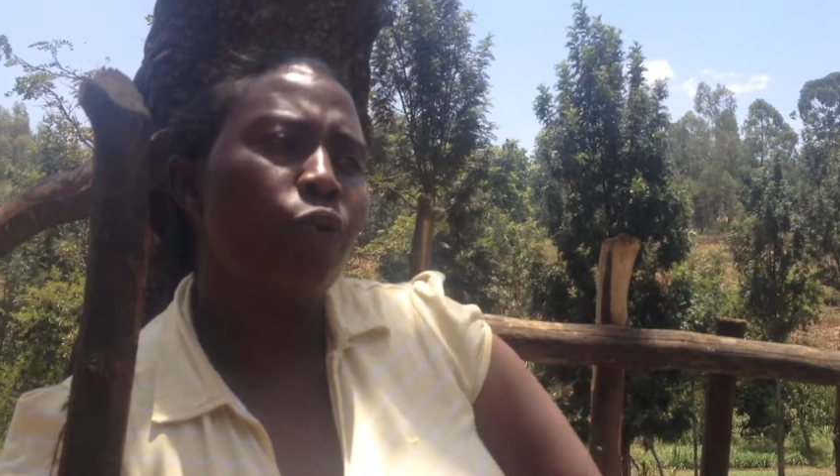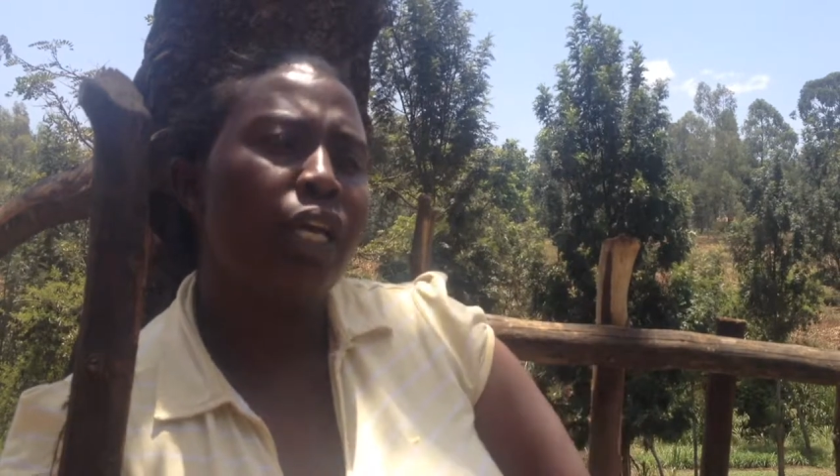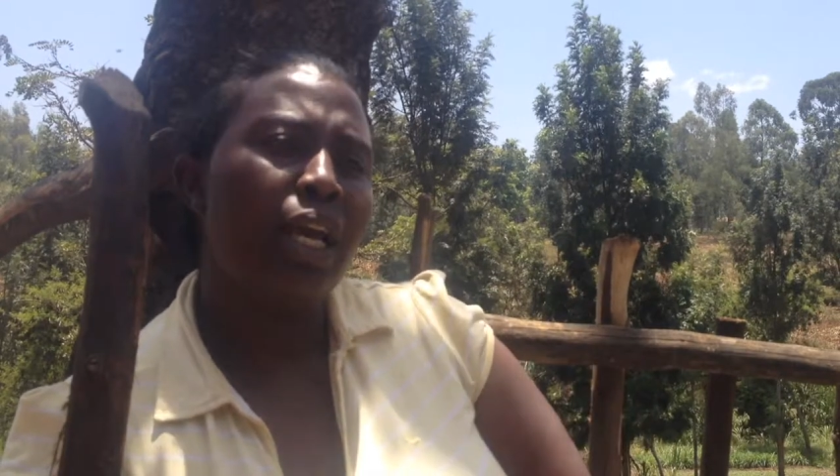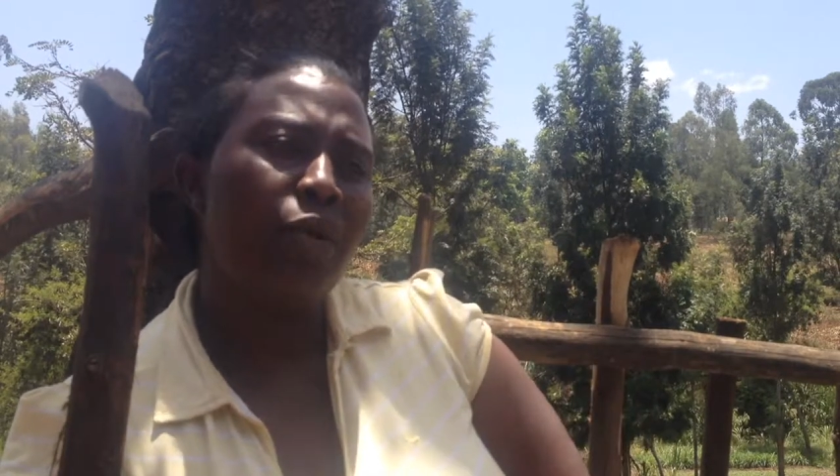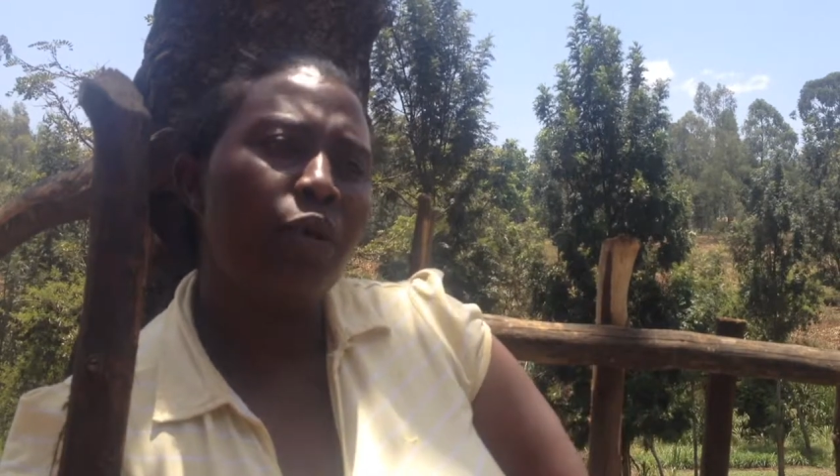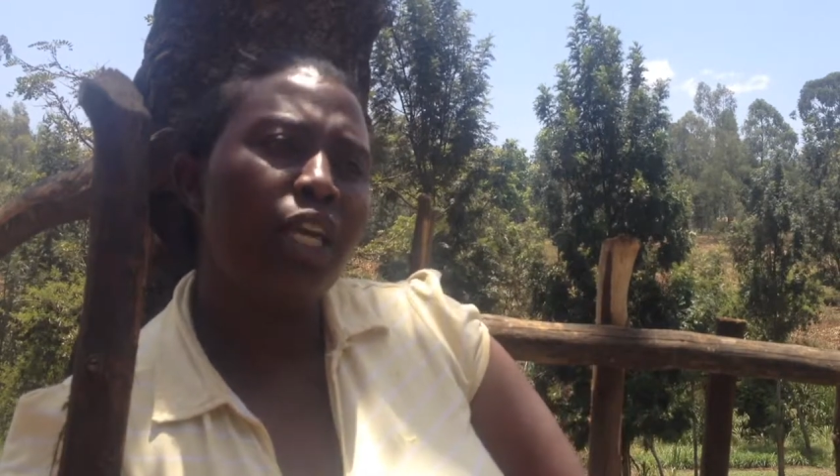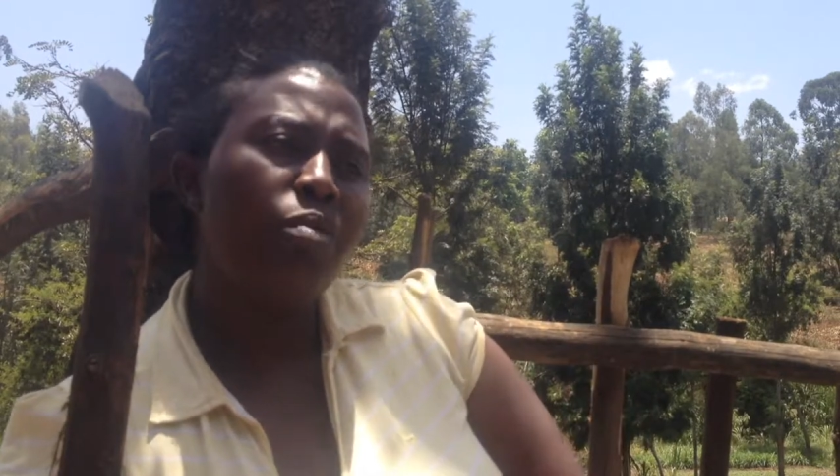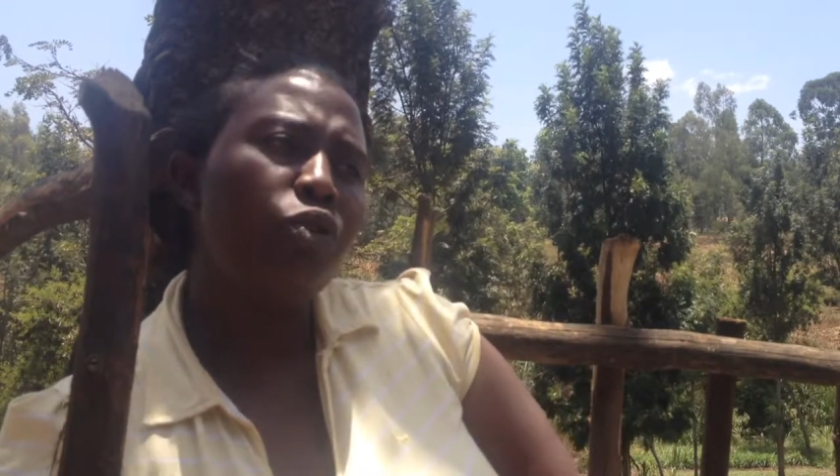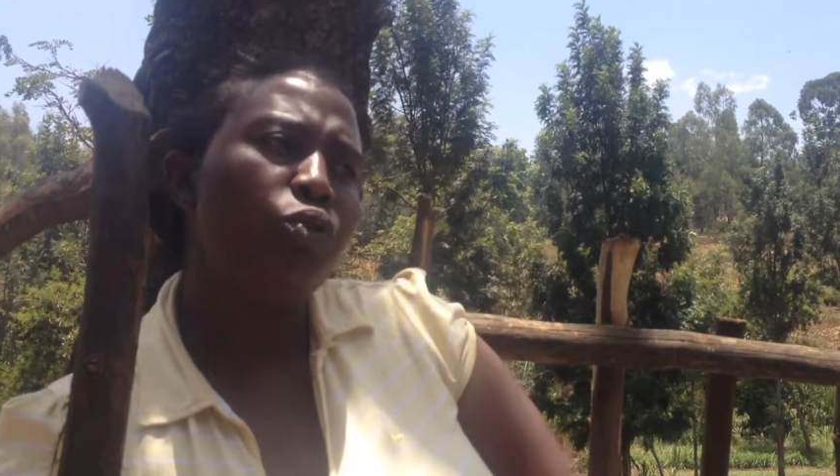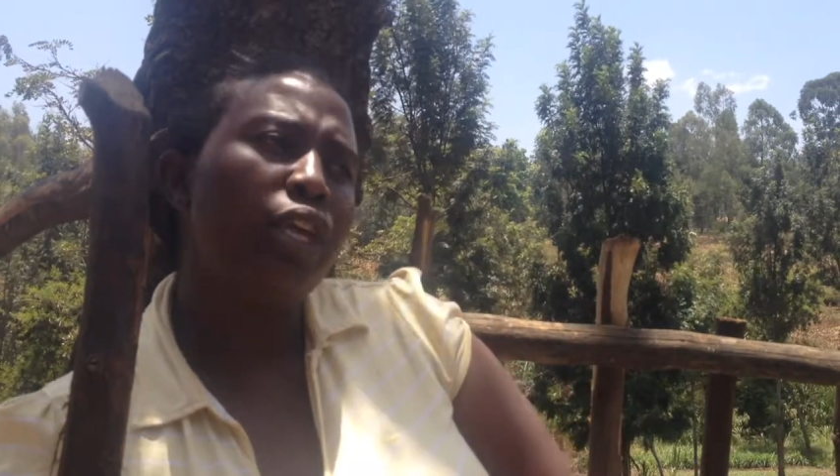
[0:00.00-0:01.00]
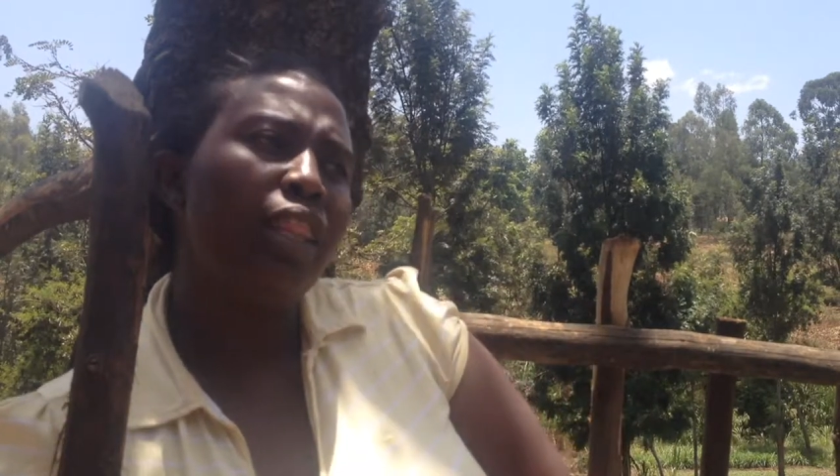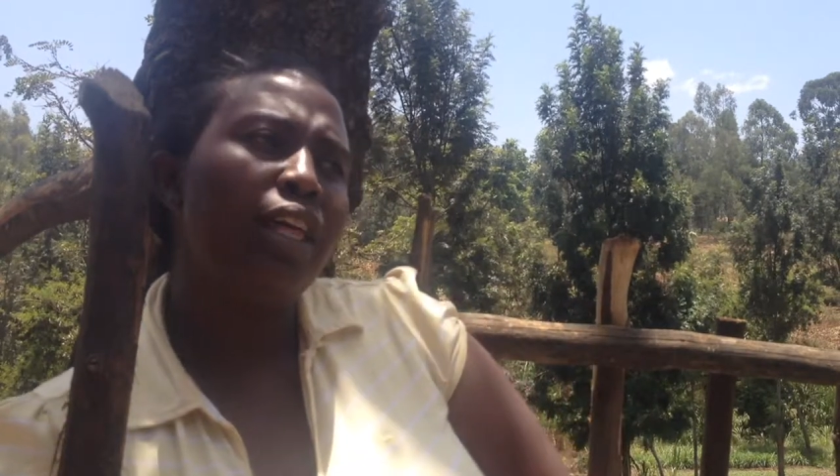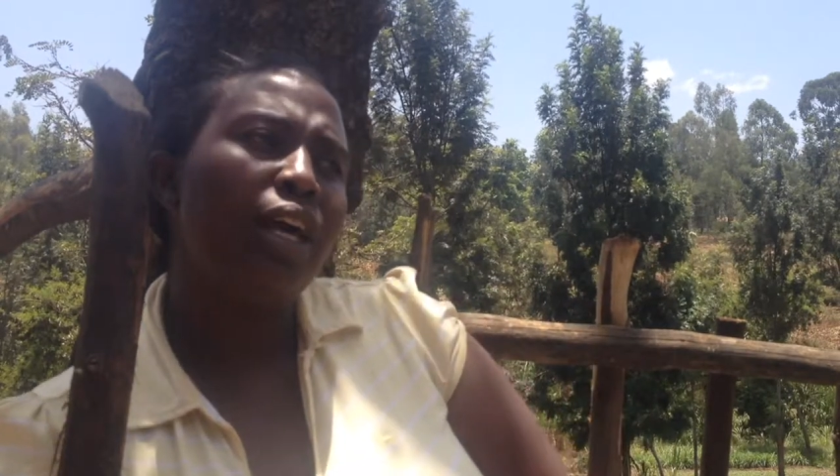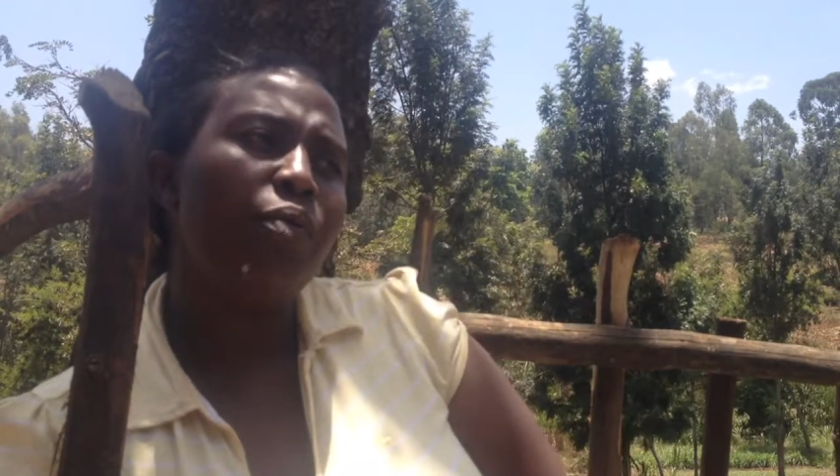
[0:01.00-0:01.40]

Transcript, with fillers: we, ca- we came together,